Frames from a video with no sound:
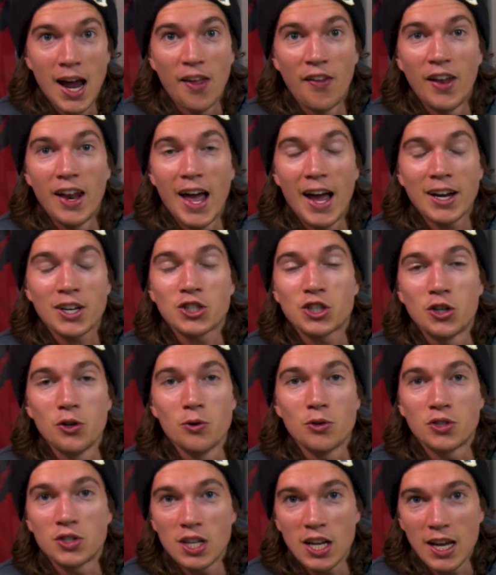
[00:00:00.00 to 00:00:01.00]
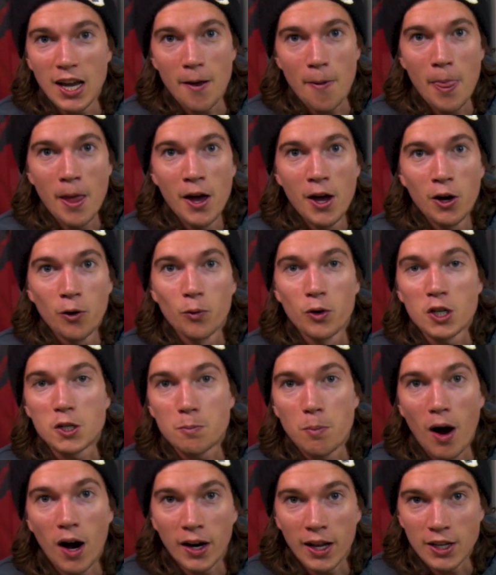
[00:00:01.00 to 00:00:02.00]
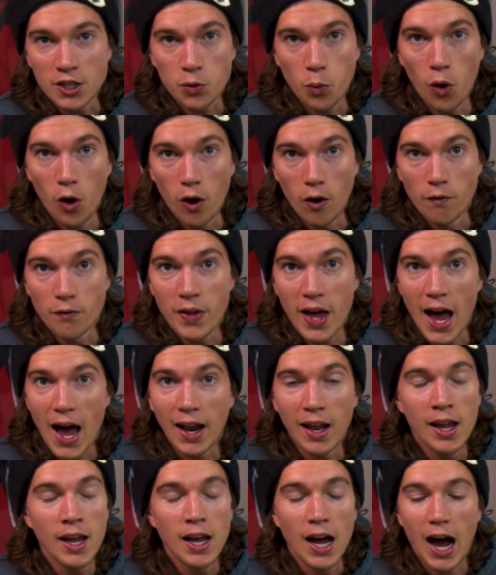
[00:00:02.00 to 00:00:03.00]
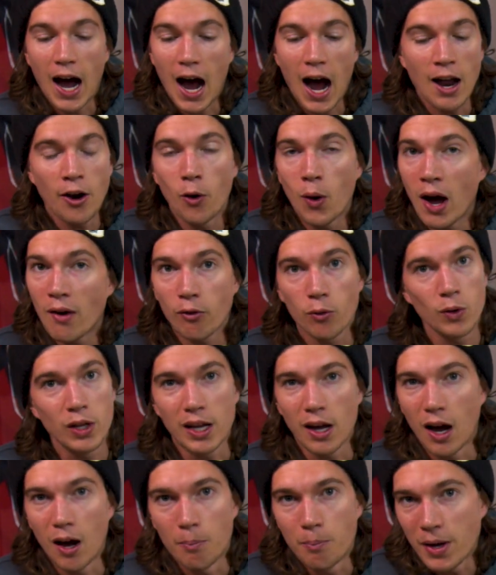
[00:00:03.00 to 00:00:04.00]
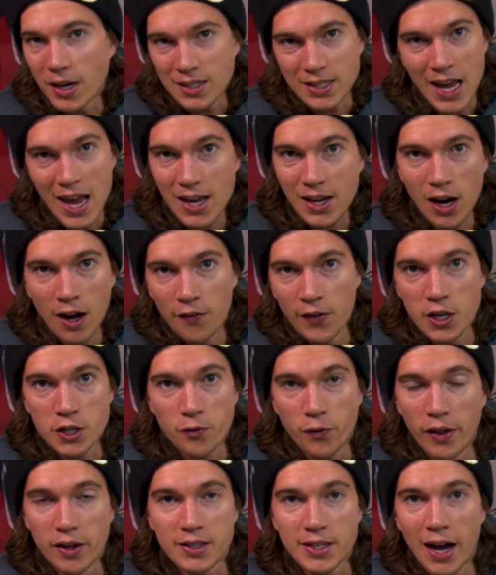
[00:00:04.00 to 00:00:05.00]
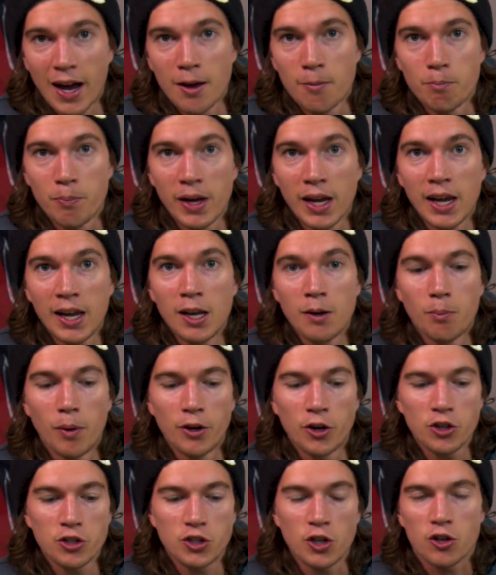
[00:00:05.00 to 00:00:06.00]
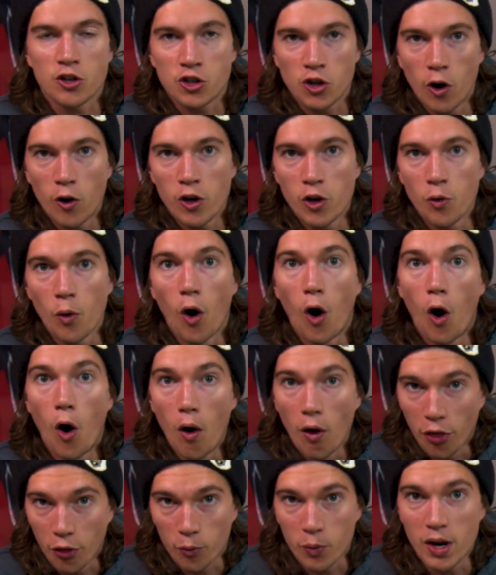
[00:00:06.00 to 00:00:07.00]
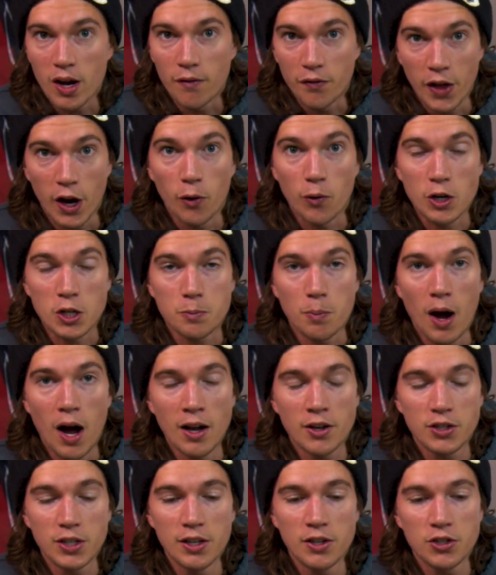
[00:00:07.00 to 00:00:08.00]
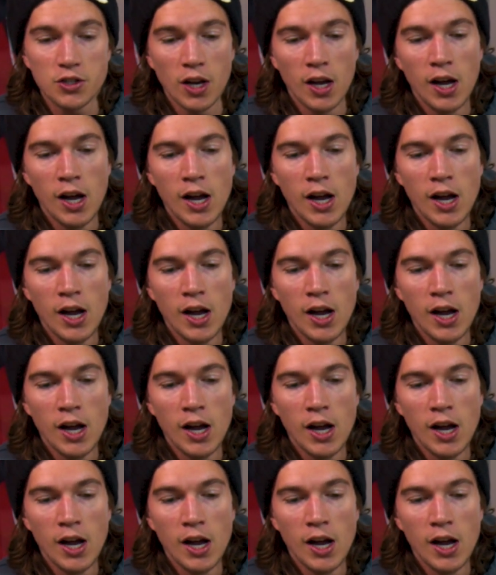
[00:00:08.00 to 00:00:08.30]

And then XQC responding to all of that. I don't have a really a big take on this for the time being, but just to show you all three of their responses,